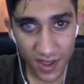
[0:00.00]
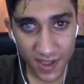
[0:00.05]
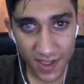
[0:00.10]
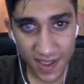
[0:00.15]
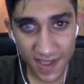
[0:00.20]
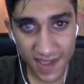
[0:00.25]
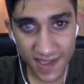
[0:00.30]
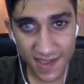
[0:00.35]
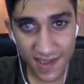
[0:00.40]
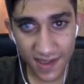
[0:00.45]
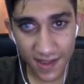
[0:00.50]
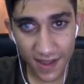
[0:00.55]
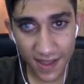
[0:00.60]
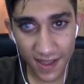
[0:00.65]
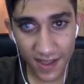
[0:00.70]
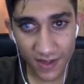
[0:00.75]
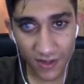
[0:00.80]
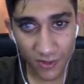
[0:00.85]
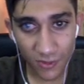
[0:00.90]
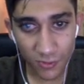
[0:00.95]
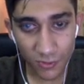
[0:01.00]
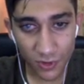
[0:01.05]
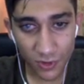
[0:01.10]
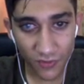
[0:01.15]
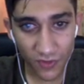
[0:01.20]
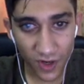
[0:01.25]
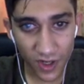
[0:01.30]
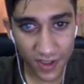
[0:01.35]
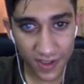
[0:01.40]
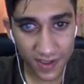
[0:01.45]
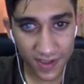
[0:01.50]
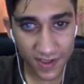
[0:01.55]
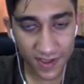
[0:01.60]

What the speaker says: This is the link I'll provide it